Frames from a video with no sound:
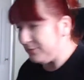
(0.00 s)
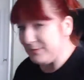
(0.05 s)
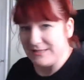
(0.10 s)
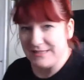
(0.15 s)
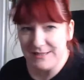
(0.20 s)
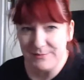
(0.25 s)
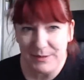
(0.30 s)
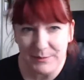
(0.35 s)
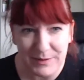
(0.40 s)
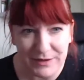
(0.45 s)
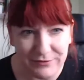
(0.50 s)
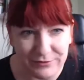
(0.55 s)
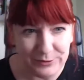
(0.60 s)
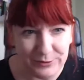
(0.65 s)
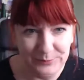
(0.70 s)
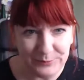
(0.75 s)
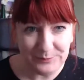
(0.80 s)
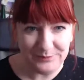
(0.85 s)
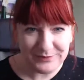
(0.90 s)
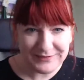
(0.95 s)
want to see my
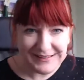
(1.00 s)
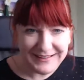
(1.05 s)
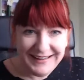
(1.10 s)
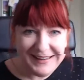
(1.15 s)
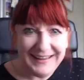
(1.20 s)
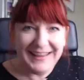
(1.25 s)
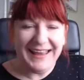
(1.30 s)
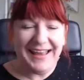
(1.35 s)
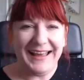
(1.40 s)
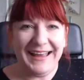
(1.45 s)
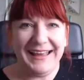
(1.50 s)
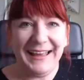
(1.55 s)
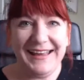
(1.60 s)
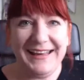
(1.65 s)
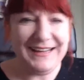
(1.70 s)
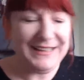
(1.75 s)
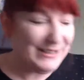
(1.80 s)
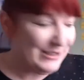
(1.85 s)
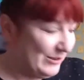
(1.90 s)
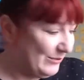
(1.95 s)
bathroom.
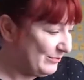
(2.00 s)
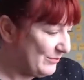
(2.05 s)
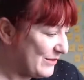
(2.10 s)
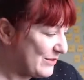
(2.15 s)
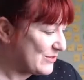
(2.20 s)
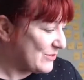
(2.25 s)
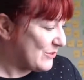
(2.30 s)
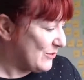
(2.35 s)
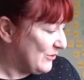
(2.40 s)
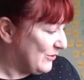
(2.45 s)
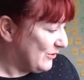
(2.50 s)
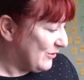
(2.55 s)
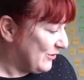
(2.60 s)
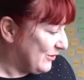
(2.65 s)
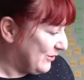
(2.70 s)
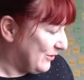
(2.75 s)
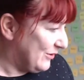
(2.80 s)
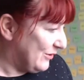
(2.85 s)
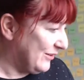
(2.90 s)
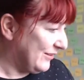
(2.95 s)

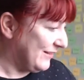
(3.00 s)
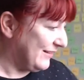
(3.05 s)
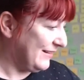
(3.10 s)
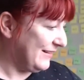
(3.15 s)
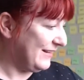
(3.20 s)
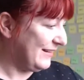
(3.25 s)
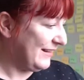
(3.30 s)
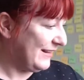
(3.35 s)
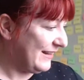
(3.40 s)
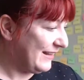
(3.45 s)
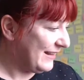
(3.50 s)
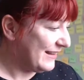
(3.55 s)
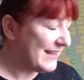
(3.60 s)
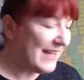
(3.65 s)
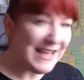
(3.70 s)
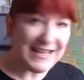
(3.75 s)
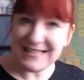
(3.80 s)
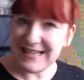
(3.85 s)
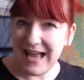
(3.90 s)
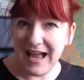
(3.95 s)
So
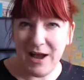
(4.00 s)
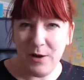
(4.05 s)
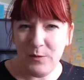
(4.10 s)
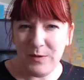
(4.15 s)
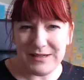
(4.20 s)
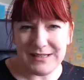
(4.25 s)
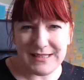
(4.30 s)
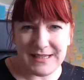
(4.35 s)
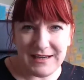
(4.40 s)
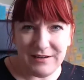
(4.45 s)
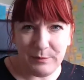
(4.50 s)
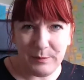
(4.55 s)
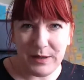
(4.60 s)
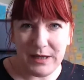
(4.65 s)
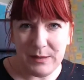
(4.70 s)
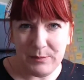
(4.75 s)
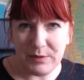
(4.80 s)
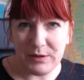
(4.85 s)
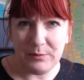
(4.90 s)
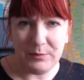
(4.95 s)
that's how we save
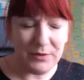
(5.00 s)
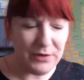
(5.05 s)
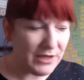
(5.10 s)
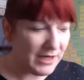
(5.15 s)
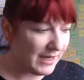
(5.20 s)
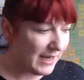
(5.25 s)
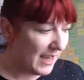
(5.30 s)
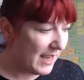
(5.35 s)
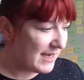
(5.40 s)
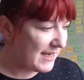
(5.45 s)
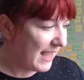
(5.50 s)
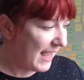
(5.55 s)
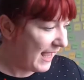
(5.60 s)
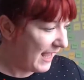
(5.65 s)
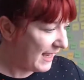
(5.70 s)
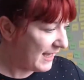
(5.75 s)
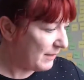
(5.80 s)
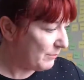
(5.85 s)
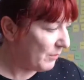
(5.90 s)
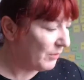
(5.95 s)
people money. And
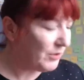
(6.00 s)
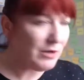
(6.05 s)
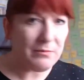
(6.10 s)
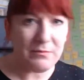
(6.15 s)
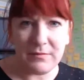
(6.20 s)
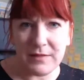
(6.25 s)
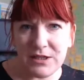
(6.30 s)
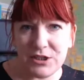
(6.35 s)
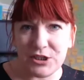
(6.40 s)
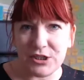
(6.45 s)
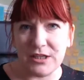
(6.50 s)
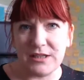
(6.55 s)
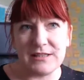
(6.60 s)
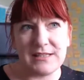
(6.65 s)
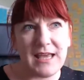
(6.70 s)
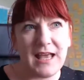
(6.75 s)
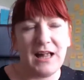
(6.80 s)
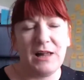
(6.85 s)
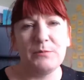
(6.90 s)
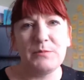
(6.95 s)
I am on a mission
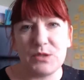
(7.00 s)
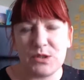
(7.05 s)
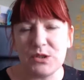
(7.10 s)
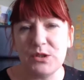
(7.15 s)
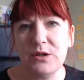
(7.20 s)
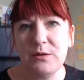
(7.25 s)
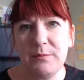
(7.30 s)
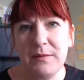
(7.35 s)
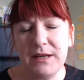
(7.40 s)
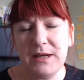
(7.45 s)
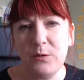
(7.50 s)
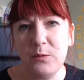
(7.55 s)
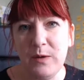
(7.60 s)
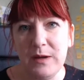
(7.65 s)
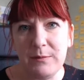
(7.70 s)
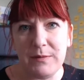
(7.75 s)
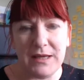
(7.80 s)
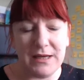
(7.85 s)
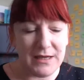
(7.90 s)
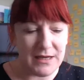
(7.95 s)
to help so many
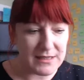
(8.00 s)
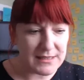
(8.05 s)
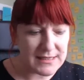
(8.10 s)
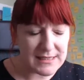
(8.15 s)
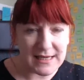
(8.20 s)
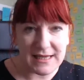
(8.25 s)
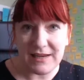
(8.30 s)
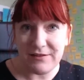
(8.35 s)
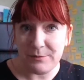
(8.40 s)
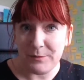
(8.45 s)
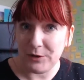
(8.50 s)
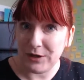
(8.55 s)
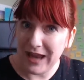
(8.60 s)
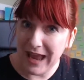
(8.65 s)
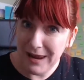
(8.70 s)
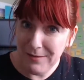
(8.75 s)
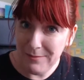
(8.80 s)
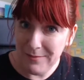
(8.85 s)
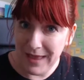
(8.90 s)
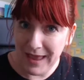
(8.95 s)
women save money
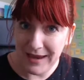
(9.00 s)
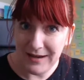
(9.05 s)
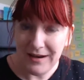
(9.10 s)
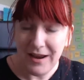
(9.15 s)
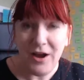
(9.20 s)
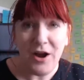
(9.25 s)
and men